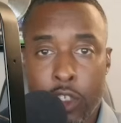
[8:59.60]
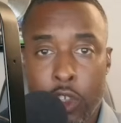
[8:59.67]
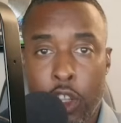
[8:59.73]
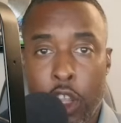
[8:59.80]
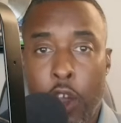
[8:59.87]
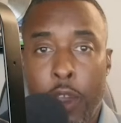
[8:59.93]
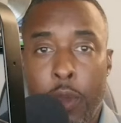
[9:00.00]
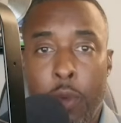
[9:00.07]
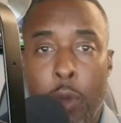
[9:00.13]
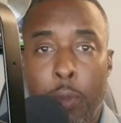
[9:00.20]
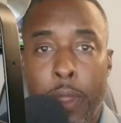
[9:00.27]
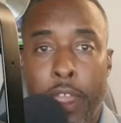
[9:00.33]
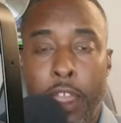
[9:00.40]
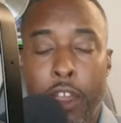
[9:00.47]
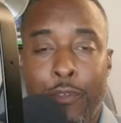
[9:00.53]
no, he won't
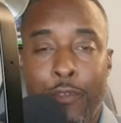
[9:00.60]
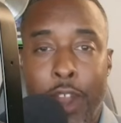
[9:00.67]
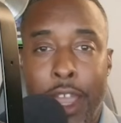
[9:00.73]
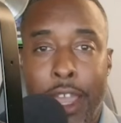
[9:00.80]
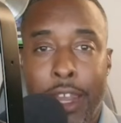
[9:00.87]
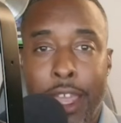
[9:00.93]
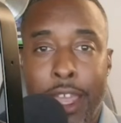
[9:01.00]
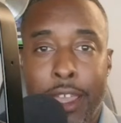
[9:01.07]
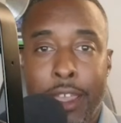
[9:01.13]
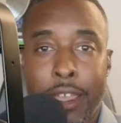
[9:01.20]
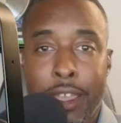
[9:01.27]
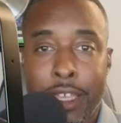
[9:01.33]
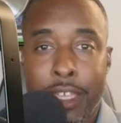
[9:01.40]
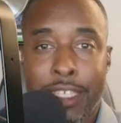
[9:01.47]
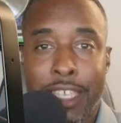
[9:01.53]
play on Friday.
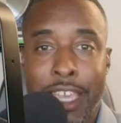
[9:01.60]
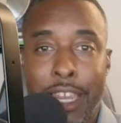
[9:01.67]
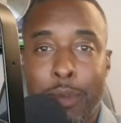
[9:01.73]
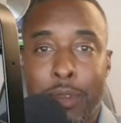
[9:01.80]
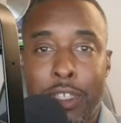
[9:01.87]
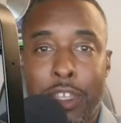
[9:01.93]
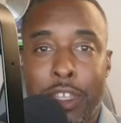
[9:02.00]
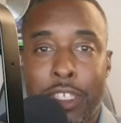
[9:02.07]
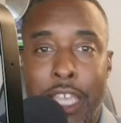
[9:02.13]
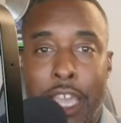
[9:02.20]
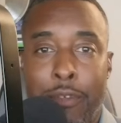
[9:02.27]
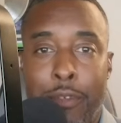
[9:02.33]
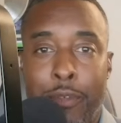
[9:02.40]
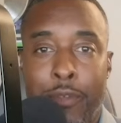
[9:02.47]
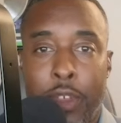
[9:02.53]
He said he was going to
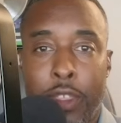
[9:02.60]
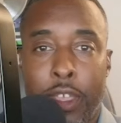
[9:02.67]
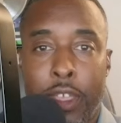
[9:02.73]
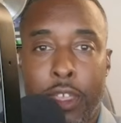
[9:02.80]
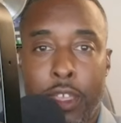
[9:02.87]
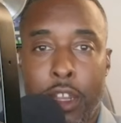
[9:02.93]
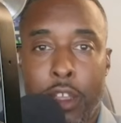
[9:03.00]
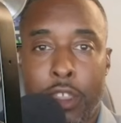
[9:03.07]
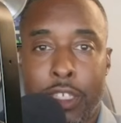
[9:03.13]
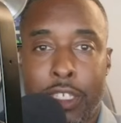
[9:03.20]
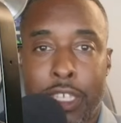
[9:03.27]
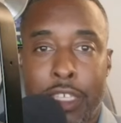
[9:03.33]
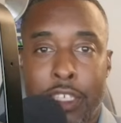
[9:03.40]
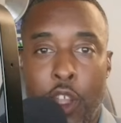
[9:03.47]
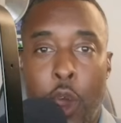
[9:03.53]
save him for the
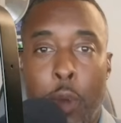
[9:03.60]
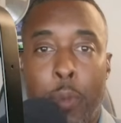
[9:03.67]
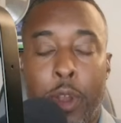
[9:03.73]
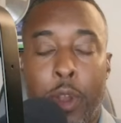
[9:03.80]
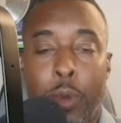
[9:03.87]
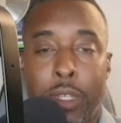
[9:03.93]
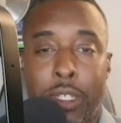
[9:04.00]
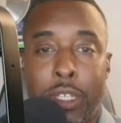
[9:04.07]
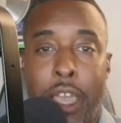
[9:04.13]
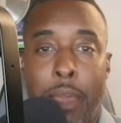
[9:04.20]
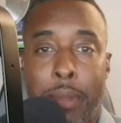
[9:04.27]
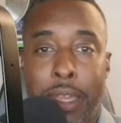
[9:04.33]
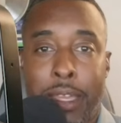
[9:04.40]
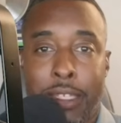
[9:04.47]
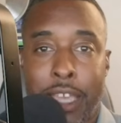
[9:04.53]
season opener, which got
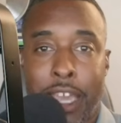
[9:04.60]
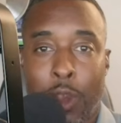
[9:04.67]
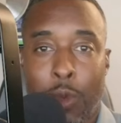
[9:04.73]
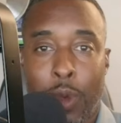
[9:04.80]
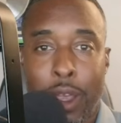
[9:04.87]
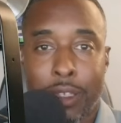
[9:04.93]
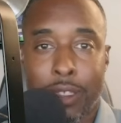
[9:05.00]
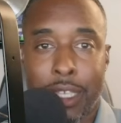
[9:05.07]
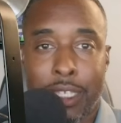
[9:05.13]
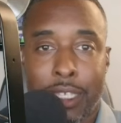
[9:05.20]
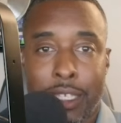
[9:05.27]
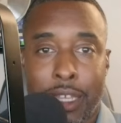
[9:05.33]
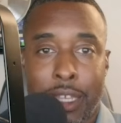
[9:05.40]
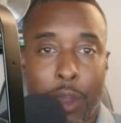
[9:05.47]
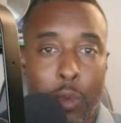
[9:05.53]
me excited while I was
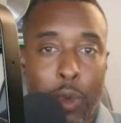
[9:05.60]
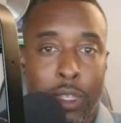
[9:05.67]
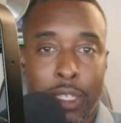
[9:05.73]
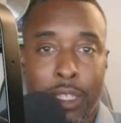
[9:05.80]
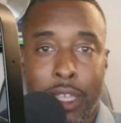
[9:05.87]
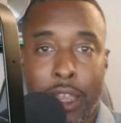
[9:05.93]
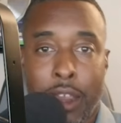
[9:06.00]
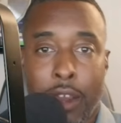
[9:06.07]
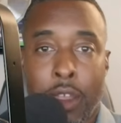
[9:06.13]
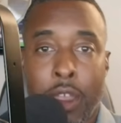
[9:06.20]
listening. I wasn't there